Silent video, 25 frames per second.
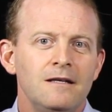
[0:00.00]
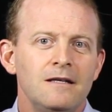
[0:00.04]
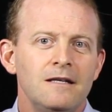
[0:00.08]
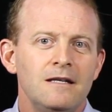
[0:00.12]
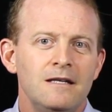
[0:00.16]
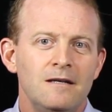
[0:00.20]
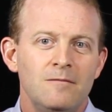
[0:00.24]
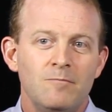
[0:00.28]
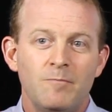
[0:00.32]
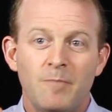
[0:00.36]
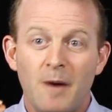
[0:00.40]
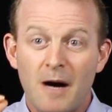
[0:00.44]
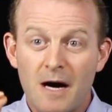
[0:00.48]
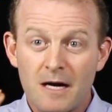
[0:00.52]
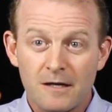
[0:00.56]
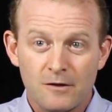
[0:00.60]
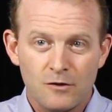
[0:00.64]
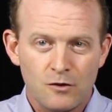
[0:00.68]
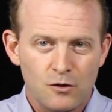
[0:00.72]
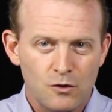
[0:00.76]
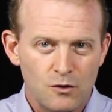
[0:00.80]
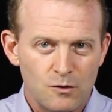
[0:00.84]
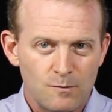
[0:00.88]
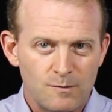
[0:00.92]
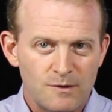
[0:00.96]
in
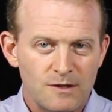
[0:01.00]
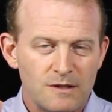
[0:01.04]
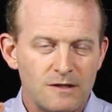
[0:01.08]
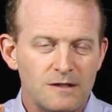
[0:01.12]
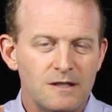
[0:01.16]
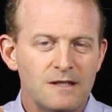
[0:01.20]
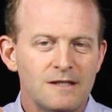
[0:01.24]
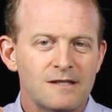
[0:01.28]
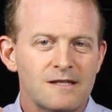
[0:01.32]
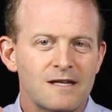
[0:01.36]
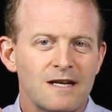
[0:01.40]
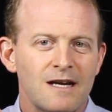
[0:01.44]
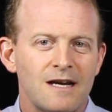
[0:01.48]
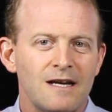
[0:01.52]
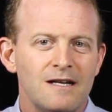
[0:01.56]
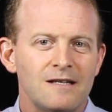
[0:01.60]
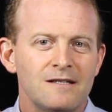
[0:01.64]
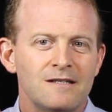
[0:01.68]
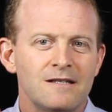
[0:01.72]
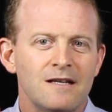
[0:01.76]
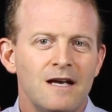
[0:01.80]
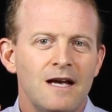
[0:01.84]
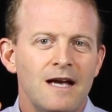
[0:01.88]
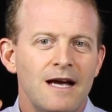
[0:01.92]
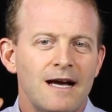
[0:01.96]
bought terms in this
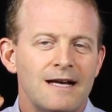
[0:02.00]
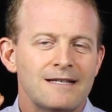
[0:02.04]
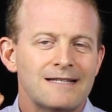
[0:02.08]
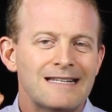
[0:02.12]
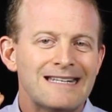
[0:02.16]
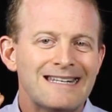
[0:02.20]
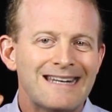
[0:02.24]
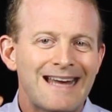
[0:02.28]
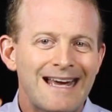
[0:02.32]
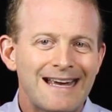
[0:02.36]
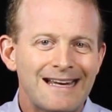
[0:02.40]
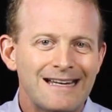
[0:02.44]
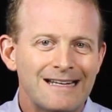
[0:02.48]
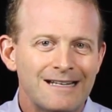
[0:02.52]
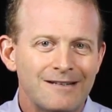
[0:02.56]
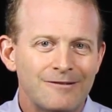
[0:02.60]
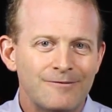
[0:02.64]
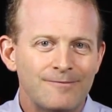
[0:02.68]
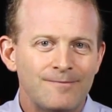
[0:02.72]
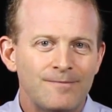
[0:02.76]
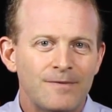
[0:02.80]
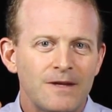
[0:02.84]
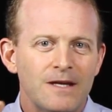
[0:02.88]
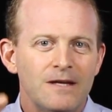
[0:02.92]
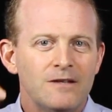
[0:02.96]
case, as a
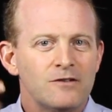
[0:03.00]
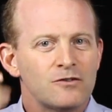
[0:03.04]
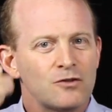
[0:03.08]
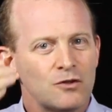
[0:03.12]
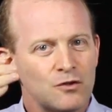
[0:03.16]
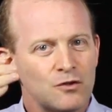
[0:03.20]
negative. So